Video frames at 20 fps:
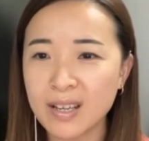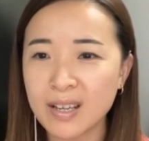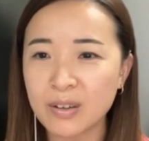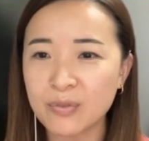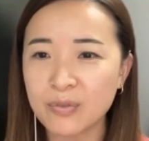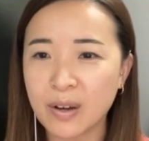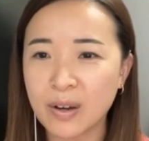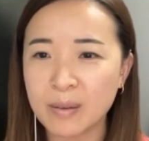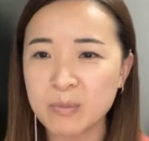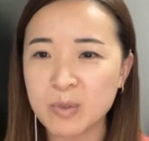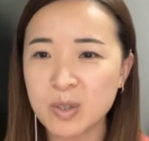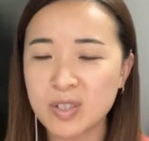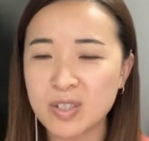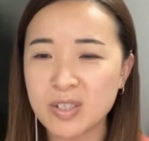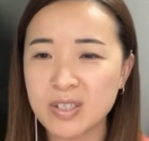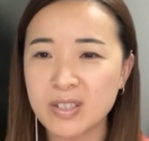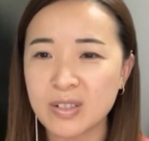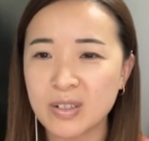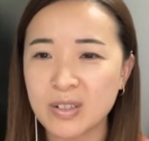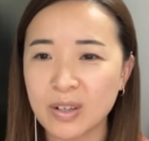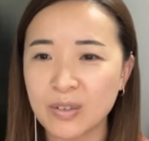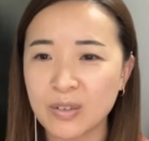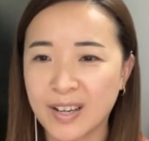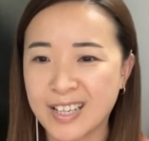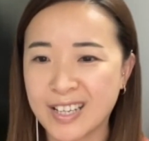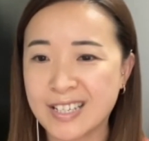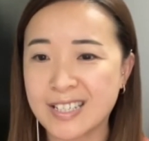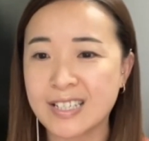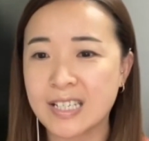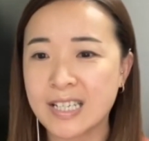If I'm just, you know, if I
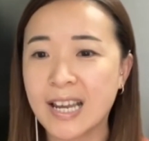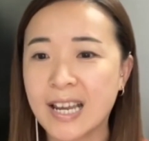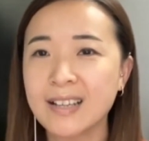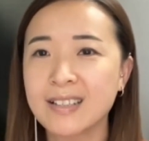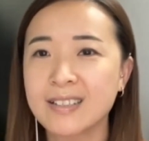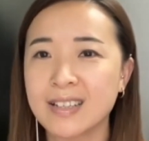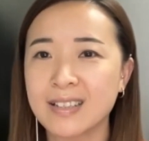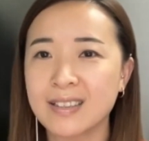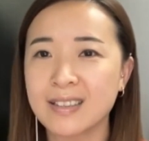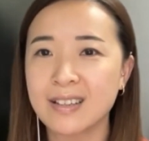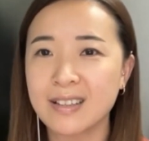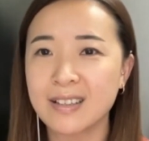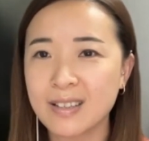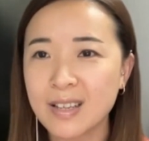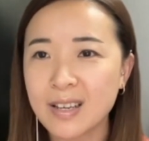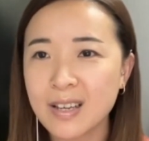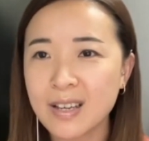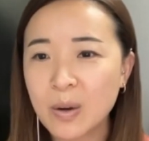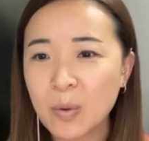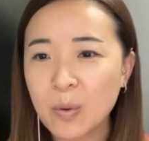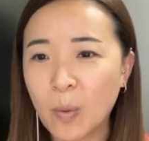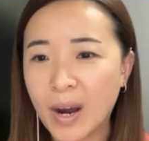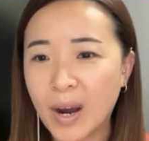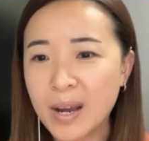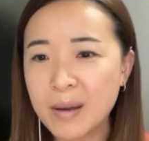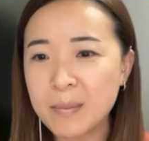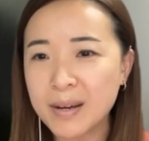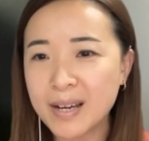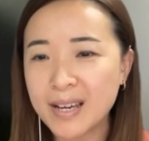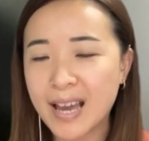can detect it, then why
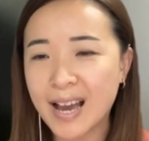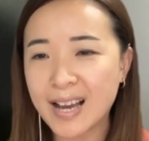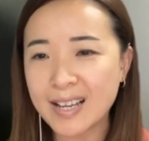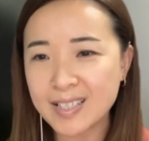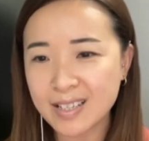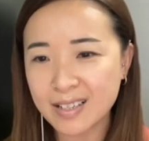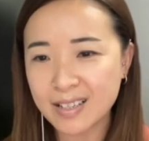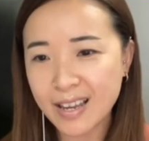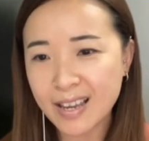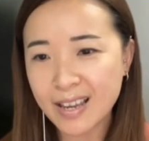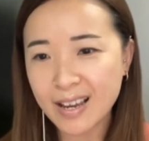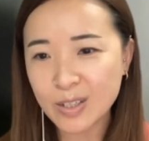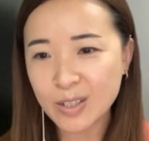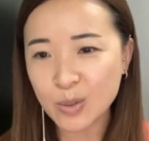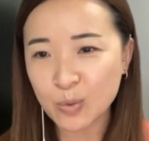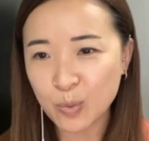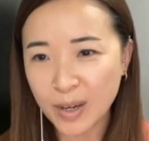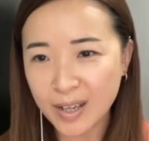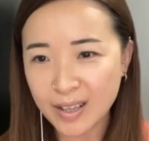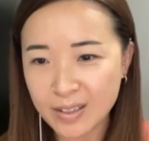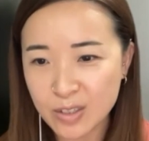am I asking an AI to write?